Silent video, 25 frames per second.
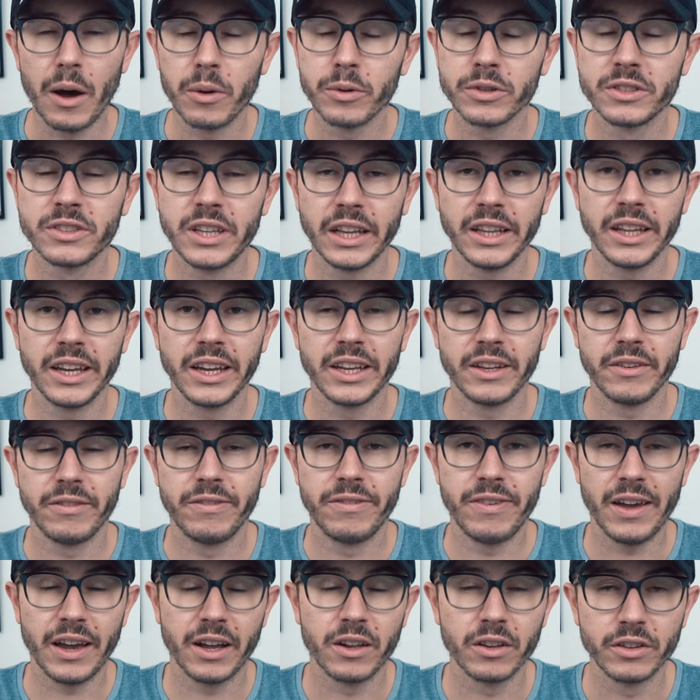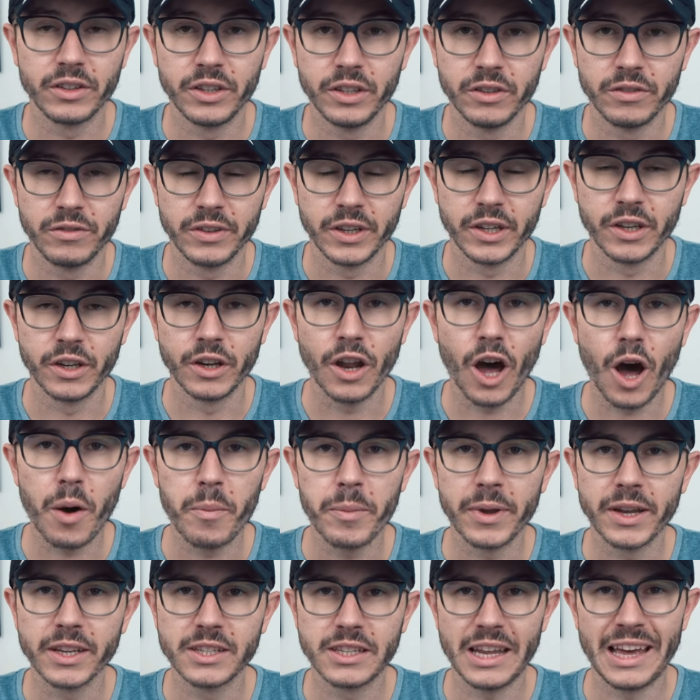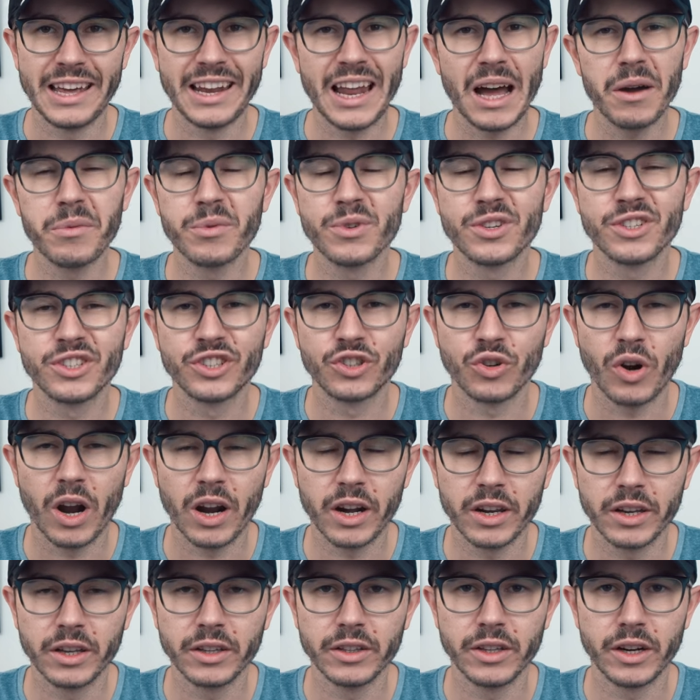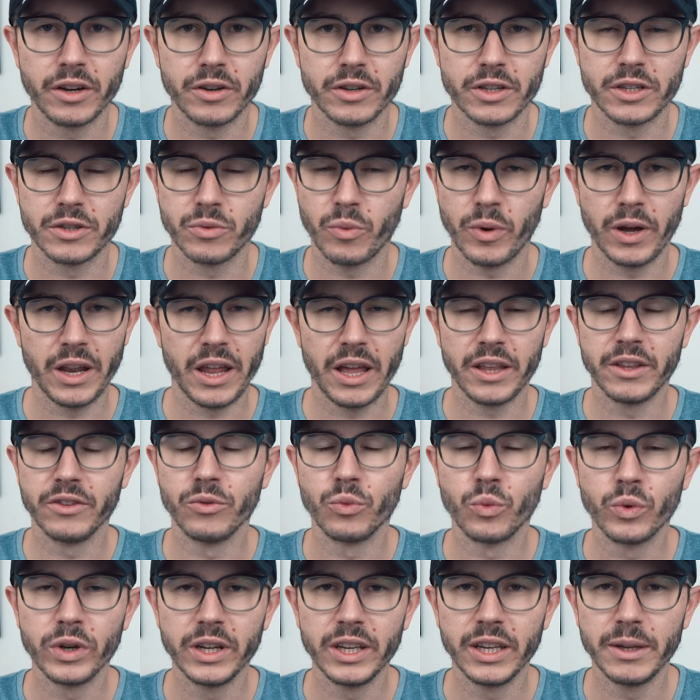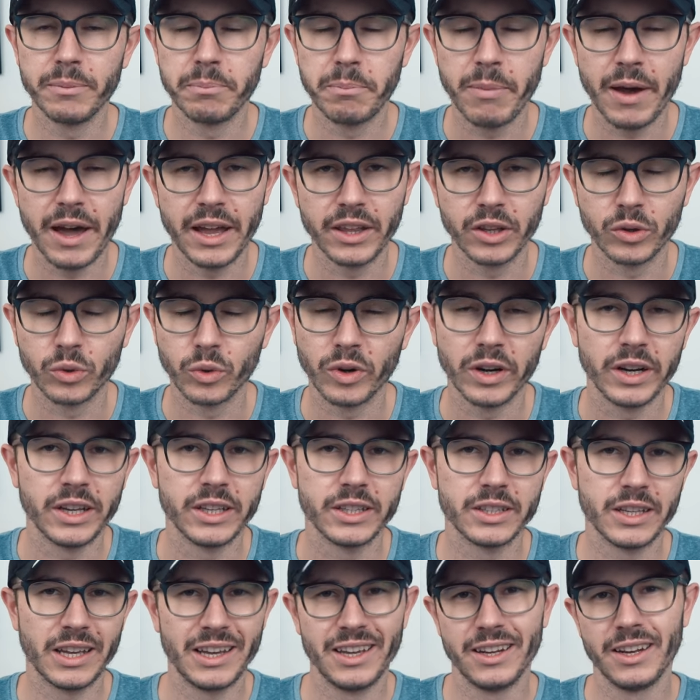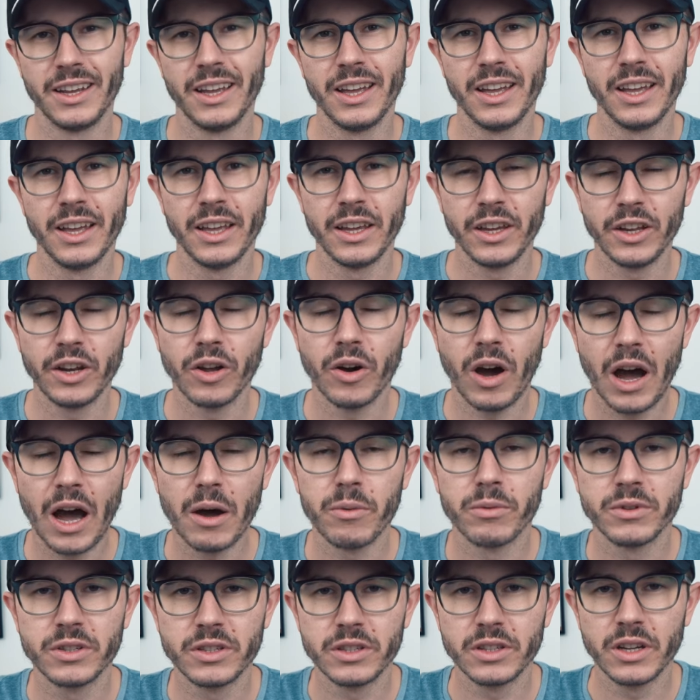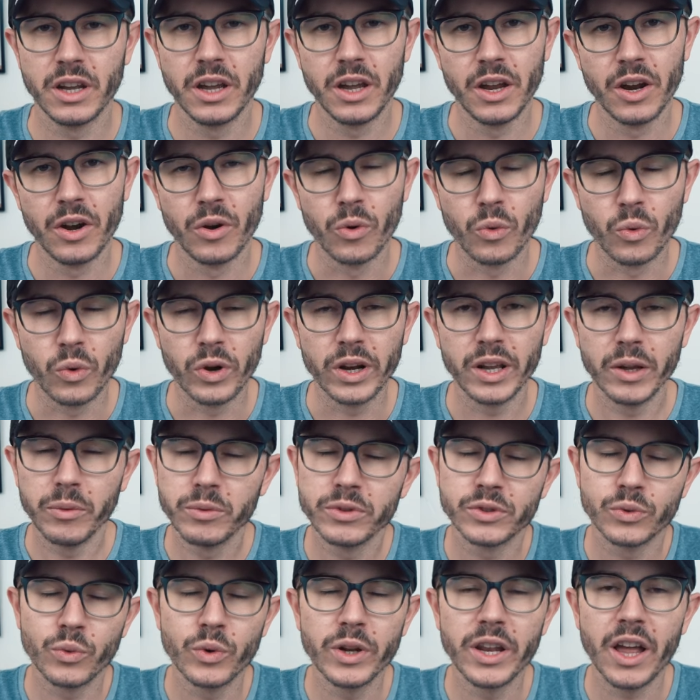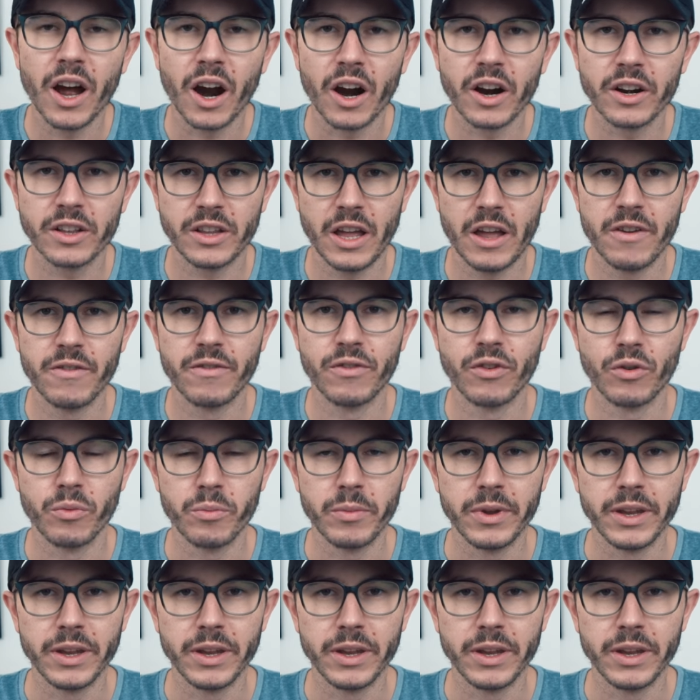I was studying at the Faculty of Economics and I was struggling there as well. I had really bad grades and it was really hard time for